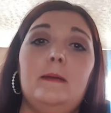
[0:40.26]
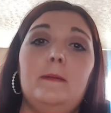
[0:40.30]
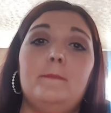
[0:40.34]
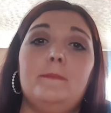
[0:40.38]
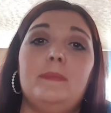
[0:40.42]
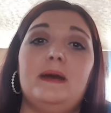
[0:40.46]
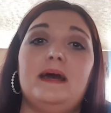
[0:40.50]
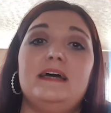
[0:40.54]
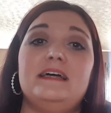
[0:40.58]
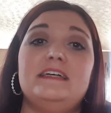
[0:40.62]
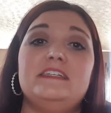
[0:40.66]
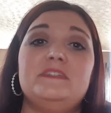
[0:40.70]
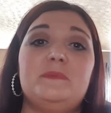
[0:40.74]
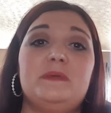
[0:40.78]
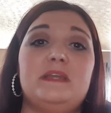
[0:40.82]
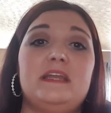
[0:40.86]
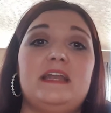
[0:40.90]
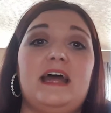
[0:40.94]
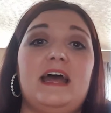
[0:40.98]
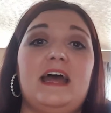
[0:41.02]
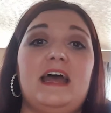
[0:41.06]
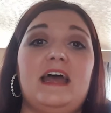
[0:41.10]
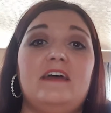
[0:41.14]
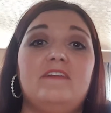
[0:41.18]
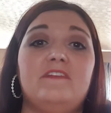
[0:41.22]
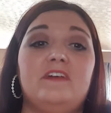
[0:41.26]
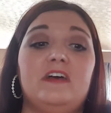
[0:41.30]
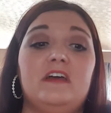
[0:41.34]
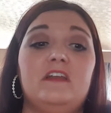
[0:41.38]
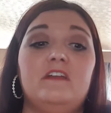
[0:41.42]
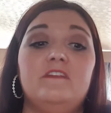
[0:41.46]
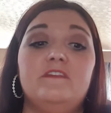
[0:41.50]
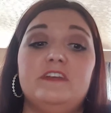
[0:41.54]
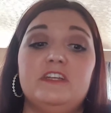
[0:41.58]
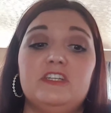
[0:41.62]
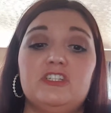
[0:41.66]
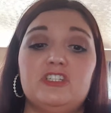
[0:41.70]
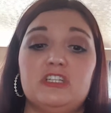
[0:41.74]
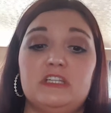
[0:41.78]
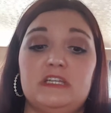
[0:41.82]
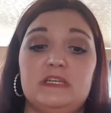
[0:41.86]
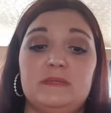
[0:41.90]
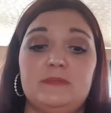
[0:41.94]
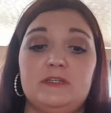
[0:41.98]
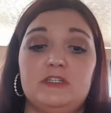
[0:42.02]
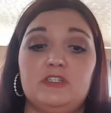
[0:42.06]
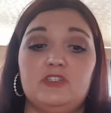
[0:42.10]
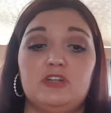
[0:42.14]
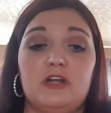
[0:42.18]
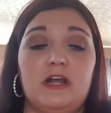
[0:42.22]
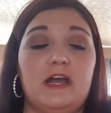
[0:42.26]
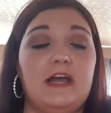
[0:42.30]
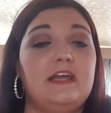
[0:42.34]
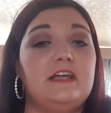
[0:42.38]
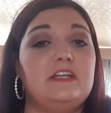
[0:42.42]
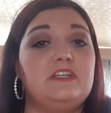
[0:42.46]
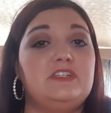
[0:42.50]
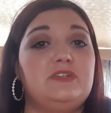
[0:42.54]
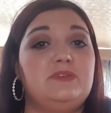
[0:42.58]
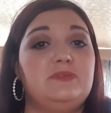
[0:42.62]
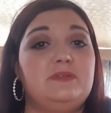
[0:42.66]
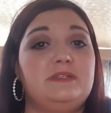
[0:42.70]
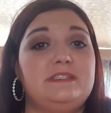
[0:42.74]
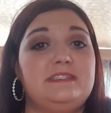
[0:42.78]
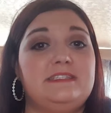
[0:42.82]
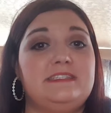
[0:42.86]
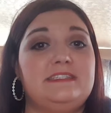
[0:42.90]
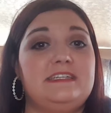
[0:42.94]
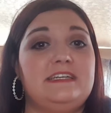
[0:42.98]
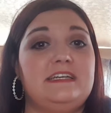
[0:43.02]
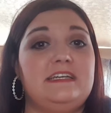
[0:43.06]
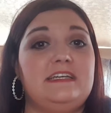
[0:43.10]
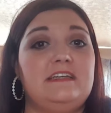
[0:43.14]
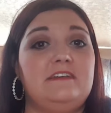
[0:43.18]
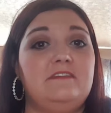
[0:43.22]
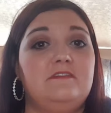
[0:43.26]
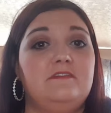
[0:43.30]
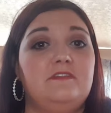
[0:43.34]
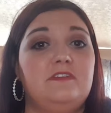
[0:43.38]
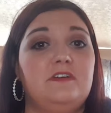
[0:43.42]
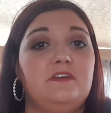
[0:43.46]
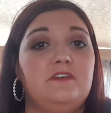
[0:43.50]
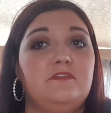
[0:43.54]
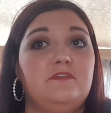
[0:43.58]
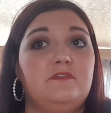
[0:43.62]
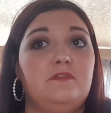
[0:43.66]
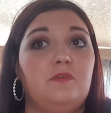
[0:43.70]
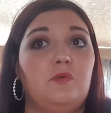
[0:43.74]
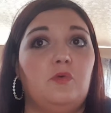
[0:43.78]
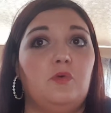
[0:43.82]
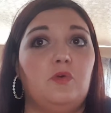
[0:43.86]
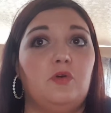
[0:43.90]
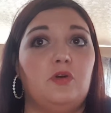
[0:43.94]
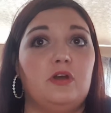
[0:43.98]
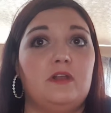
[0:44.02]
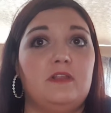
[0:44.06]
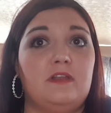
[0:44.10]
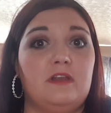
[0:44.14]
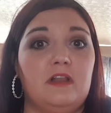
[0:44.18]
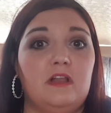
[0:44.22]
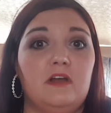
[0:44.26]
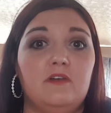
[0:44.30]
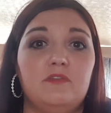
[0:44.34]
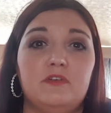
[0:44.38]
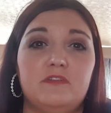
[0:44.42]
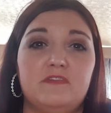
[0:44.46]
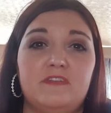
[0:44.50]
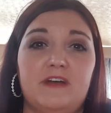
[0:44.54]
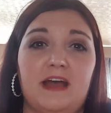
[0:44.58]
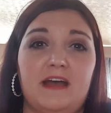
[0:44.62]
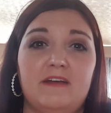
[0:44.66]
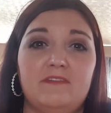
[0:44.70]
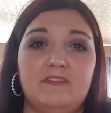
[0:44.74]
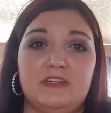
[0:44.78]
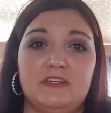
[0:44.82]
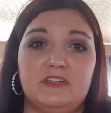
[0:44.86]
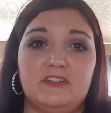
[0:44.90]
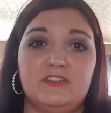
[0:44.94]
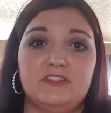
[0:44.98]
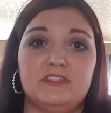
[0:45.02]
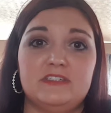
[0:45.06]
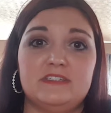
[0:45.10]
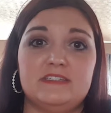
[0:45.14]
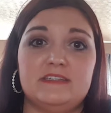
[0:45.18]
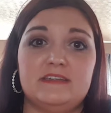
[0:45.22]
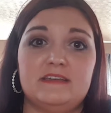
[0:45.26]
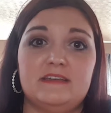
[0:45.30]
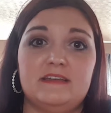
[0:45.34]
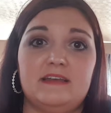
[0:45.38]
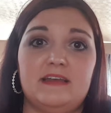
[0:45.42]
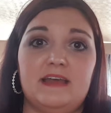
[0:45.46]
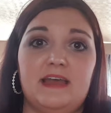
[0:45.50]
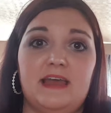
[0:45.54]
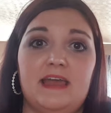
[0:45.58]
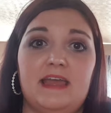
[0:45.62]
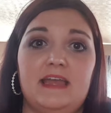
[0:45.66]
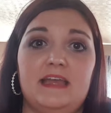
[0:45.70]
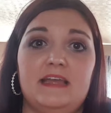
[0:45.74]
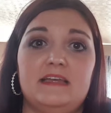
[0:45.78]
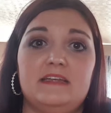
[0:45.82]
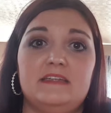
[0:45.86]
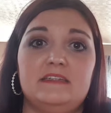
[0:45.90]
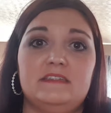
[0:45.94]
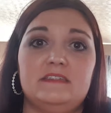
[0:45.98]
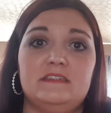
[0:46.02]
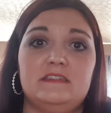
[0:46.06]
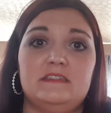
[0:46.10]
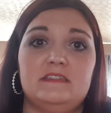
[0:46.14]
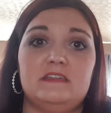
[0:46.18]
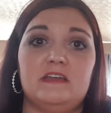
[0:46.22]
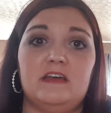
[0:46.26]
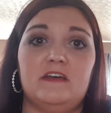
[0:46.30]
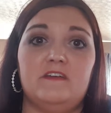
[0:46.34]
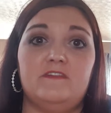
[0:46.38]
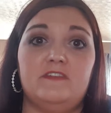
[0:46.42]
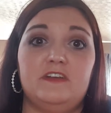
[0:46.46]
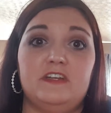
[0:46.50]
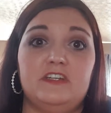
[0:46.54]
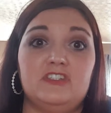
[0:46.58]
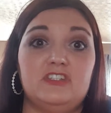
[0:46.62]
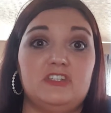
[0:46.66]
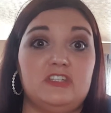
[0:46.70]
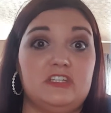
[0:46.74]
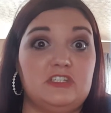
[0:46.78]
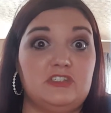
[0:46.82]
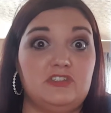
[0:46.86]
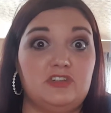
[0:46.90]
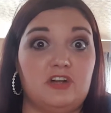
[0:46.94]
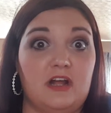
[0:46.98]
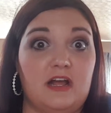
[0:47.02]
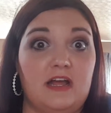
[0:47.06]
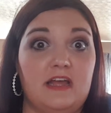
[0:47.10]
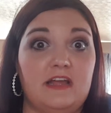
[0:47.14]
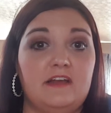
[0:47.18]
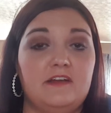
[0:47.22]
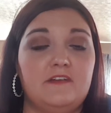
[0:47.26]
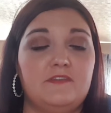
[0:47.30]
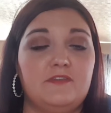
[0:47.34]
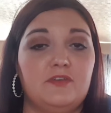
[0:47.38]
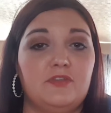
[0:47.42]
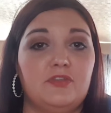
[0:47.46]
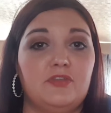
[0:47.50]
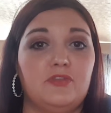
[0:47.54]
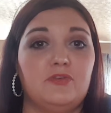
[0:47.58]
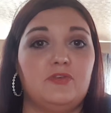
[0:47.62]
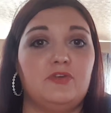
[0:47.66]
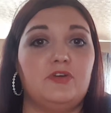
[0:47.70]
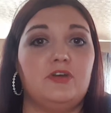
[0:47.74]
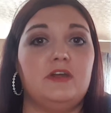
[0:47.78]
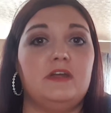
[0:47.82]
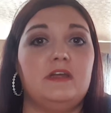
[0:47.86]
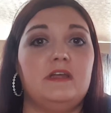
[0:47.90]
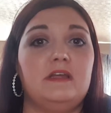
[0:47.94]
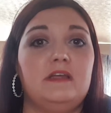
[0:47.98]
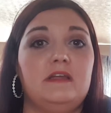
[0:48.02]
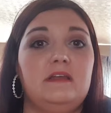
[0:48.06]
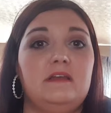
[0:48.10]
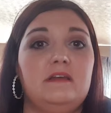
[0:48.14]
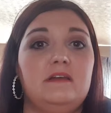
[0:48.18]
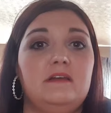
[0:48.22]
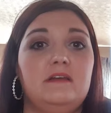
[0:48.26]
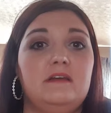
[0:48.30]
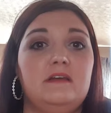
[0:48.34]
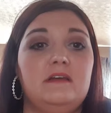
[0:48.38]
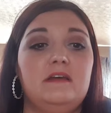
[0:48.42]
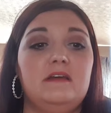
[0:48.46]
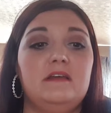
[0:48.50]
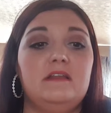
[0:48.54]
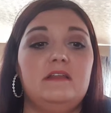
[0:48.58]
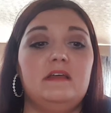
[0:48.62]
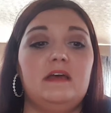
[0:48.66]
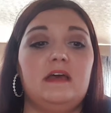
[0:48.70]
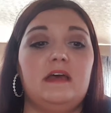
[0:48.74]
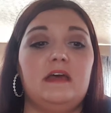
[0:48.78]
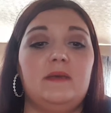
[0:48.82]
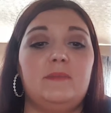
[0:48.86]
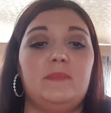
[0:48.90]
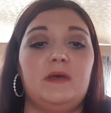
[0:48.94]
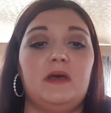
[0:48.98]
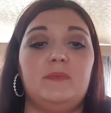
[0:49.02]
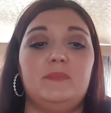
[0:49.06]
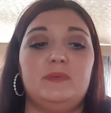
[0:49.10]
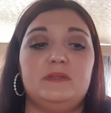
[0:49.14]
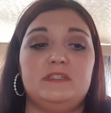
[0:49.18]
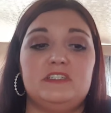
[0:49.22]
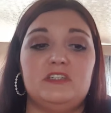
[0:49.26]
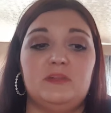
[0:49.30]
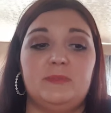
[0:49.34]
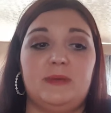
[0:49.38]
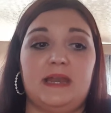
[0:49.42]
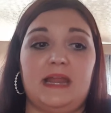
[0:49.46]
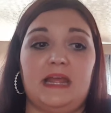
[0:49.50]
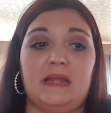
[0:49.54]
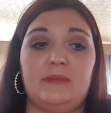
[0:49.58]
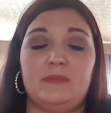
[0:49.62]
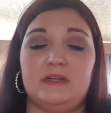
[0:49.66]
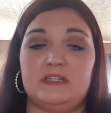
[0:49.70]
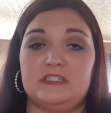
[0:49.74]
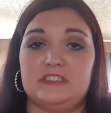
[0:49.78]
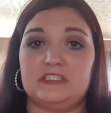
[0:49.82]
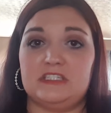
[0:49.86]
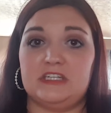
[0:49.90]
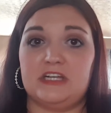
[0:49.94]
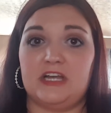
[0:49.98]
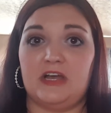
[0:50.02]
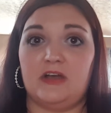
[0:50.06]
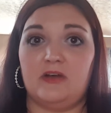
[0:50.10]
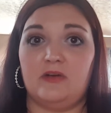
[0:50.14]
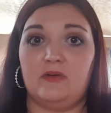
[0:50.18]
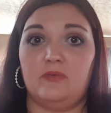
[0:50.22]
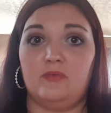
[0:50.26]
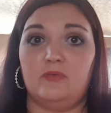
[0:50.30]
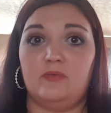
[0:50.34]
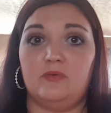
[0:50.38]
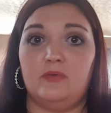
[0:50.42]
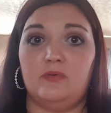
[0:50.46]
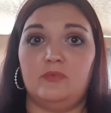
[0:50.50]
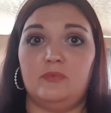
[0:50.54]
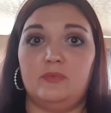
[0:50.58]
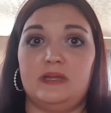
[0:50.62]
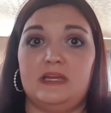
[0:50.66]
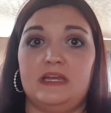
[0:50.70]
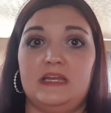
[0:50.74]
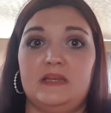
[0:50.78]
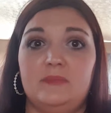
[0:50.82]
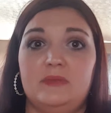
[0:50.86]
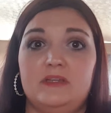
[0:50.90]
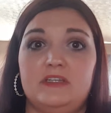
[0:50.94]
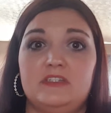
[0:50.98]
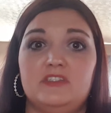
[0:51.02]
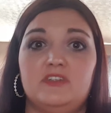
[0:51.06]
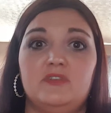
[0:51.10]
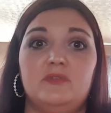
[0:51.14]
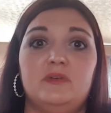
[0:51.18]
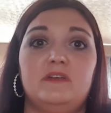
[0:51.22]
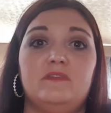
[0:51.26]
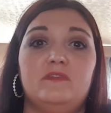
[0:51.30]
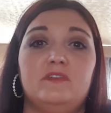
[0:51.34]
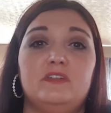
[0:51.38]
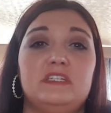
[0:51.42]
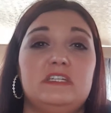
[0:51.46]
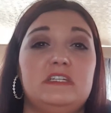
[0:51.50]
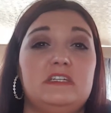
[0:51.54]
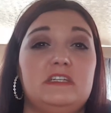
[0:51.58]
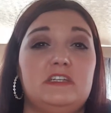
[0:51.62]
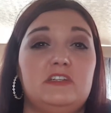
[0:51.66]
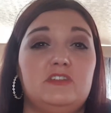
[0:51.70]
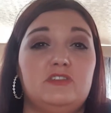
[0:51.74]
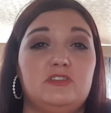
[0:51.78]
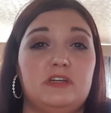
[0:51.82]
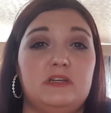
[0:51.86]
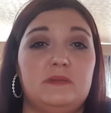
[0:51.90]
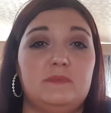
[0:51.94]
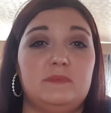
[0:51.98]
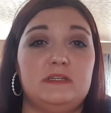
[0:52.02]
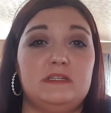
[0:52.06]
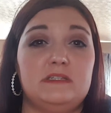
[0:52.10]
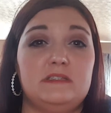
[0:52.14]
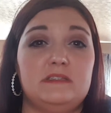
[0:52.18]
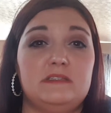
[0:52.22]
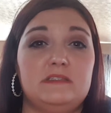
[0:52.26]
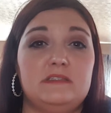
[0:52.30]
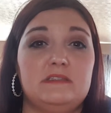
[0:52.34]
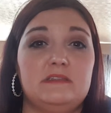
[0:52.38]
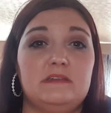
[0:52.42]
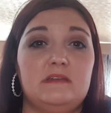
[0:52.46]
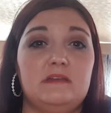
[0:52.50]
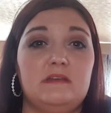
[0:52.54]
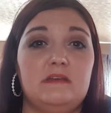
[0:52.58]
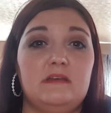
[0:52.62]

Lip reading: My husband and I have unofficially been trying to conceive for a little over 5 years and officially trying for 3. Up until about 8 months ago, we had been doing fertility treatments.